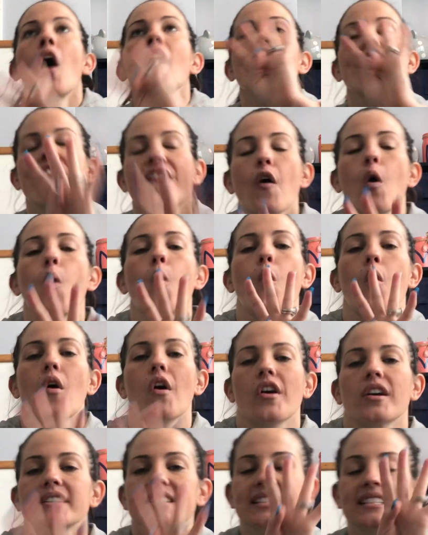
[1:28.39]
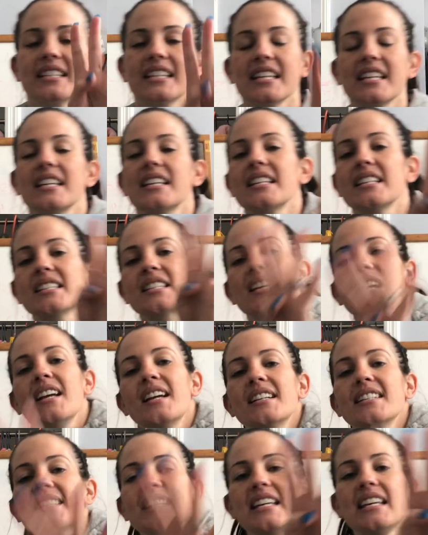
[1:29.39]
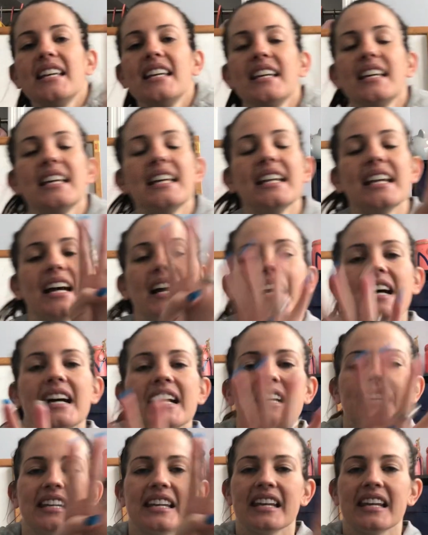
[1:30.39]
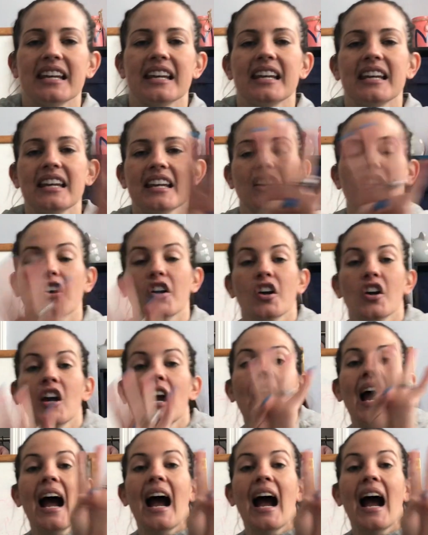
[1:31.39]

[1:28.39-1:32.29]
4 seasons in a year.